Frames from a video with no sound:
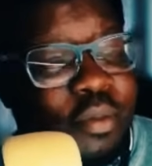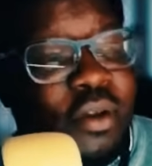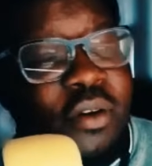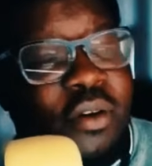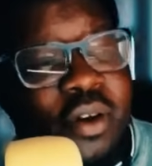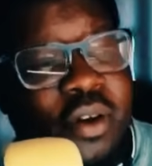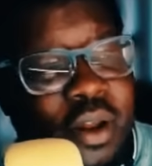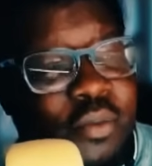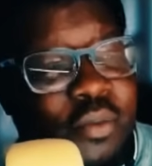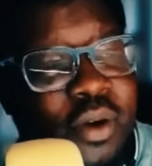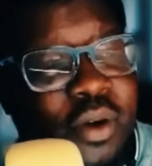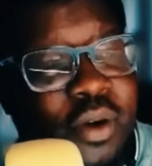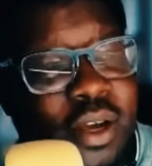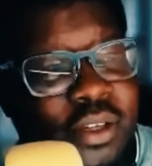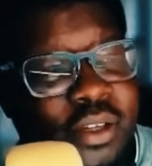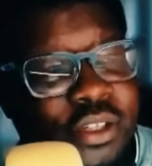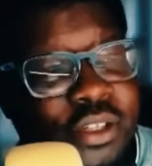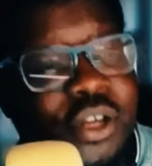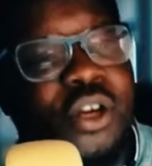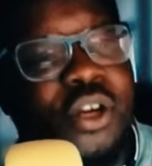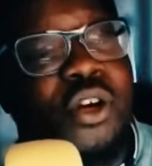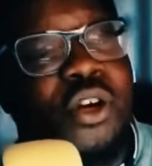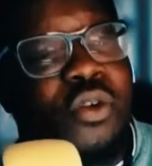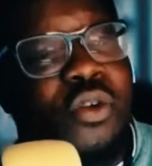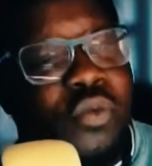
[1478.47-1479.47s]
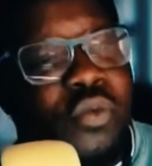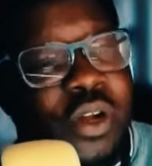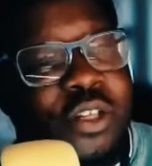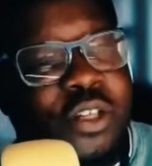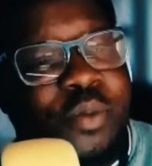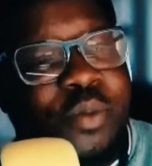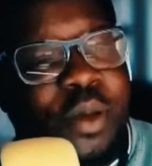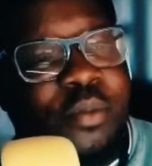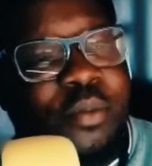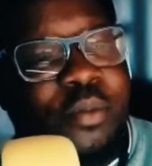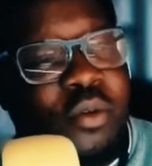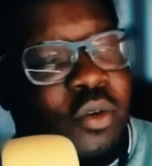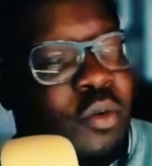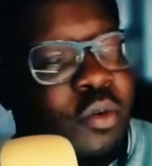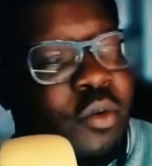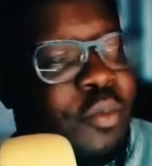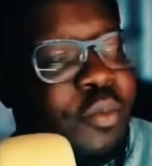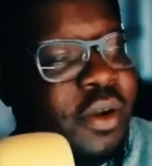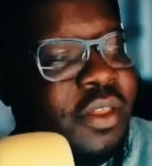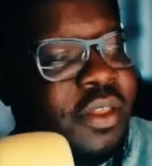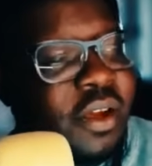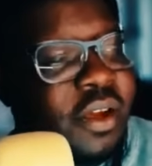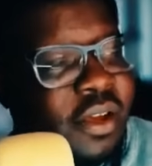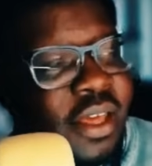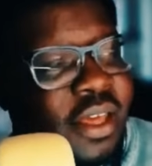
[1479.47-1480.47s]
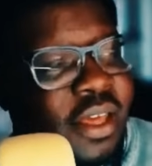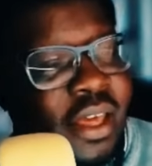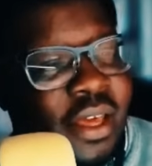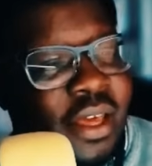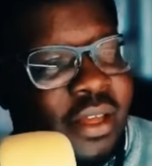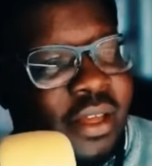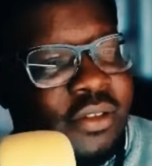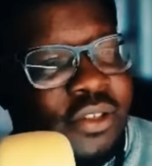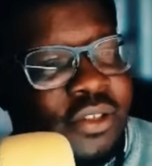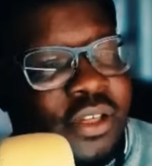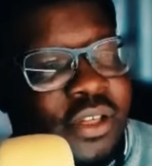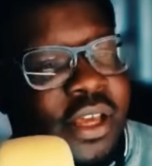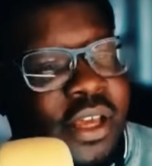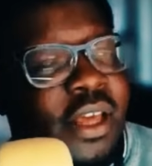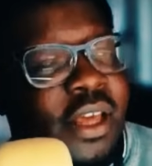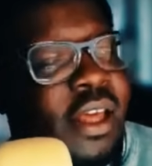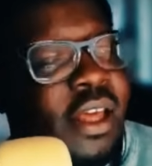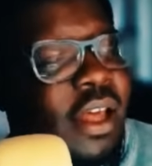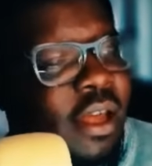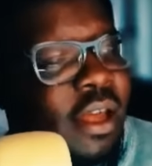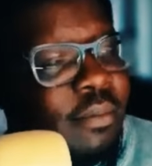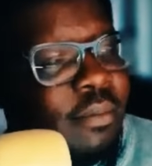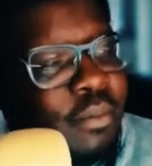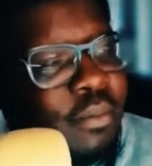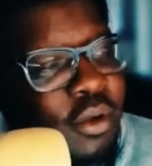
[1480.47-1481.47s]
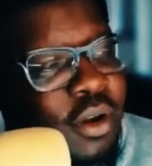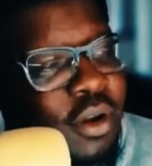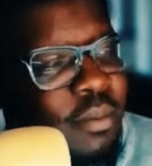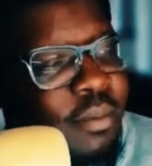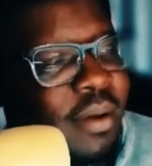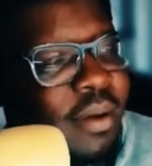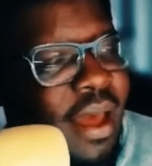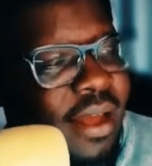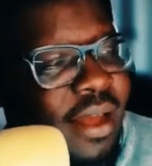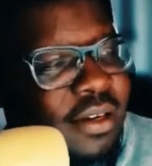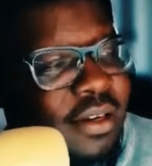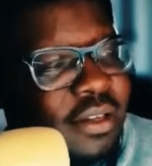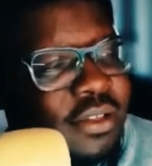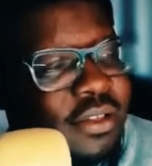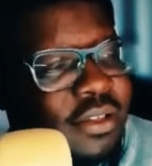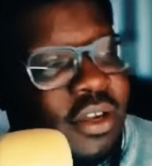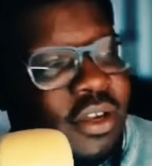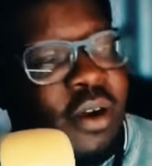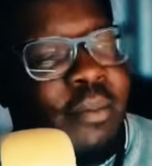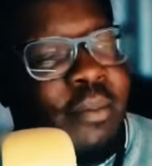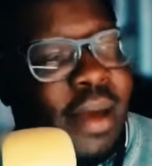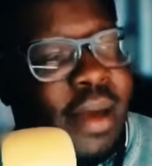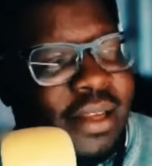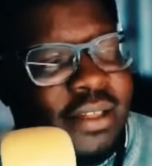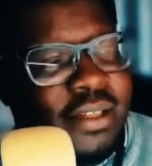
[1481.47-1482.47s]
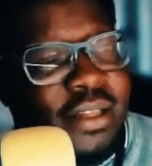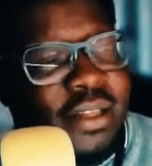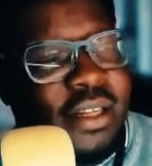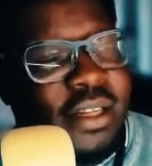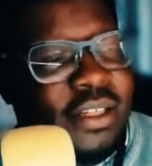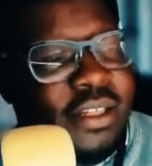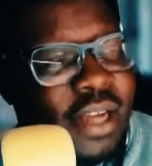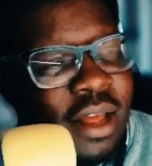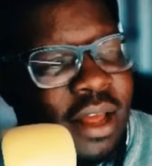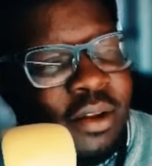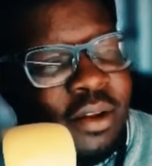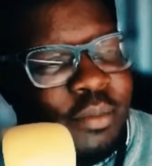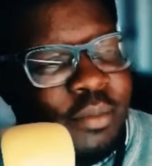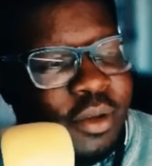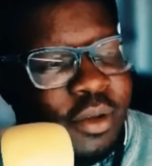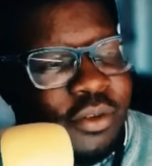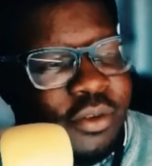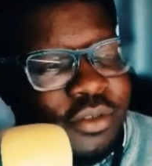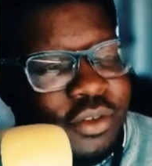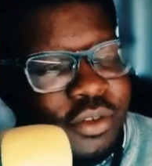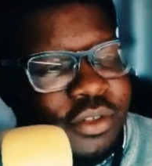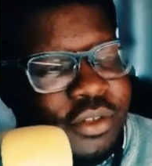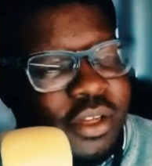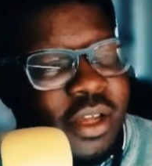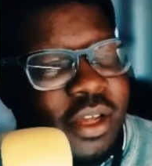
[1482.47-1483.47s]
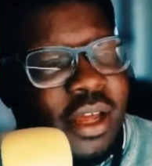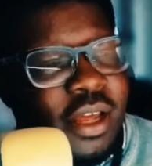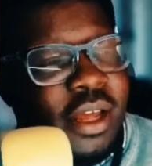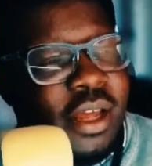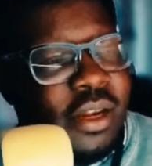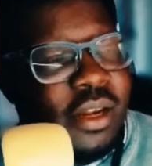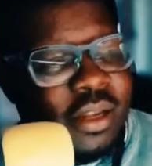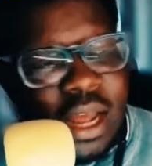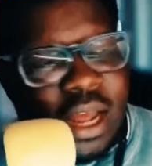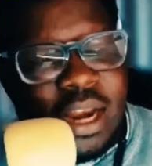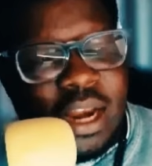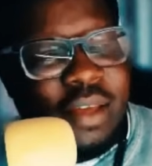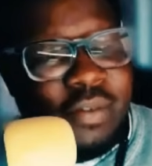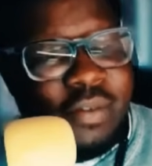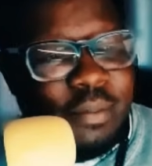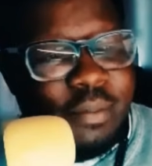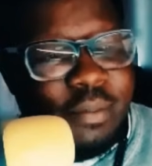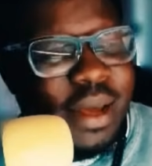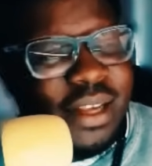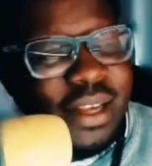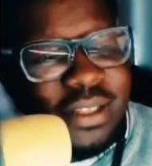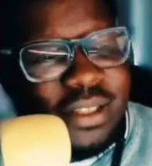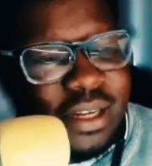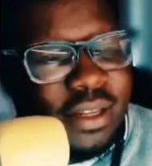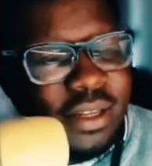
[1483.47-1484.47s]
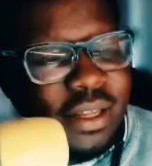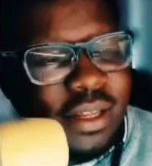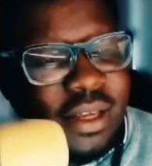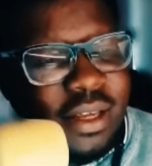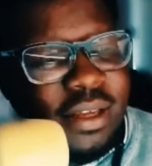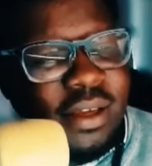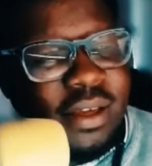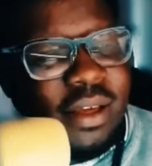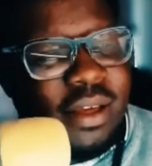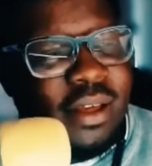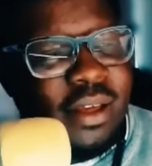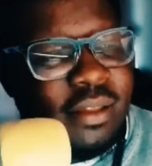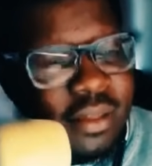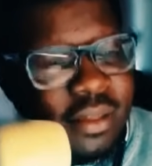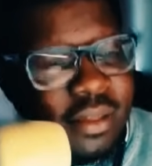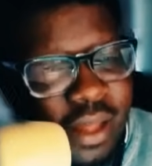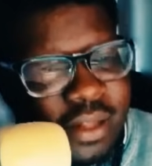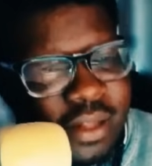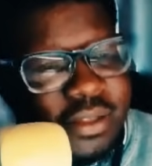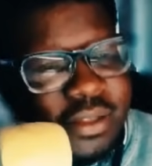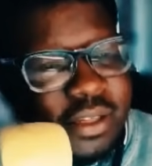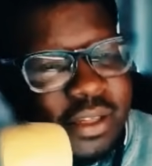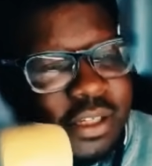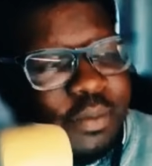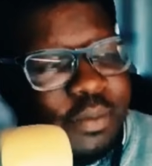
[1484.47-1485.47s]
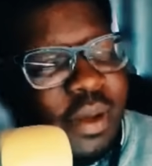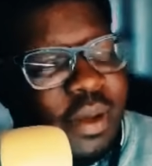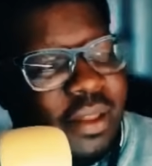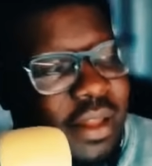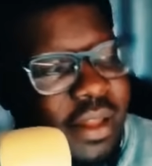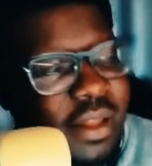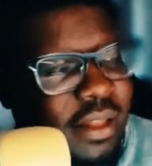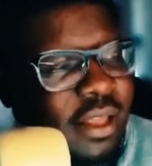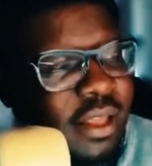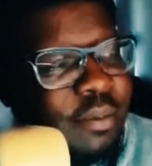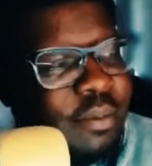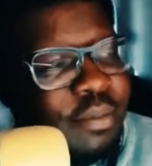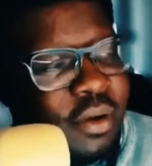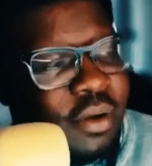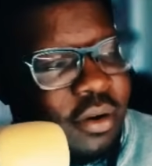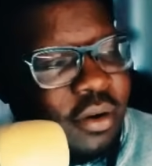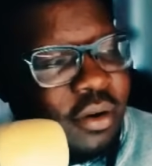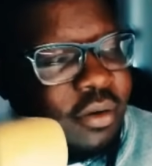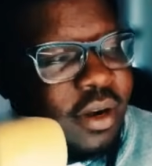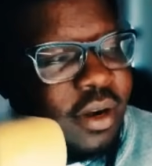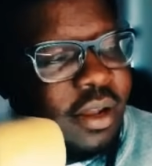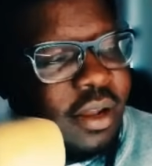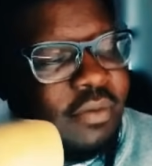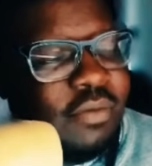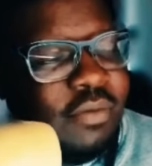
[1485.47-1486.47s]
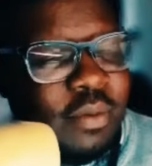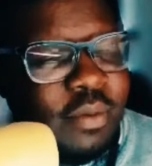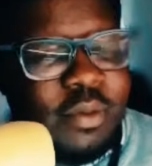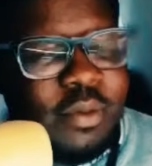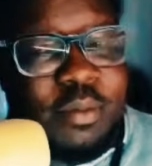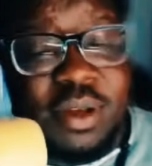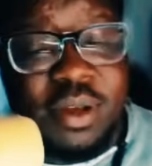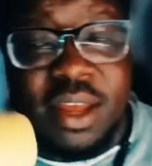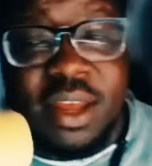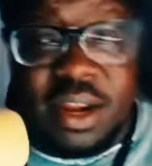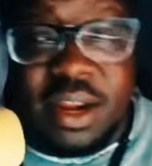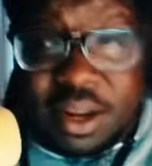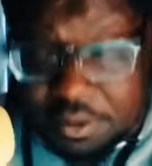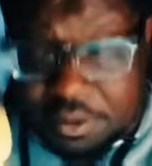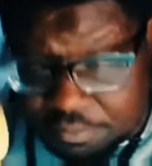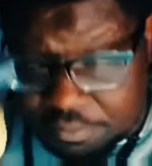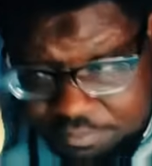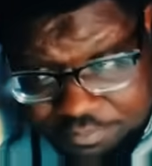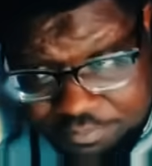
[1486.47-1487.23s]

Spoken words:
on it was rich people who put their kids in beauty pageants are basically child abusers. Not even basically, that's the spin that they put on it from the beginning.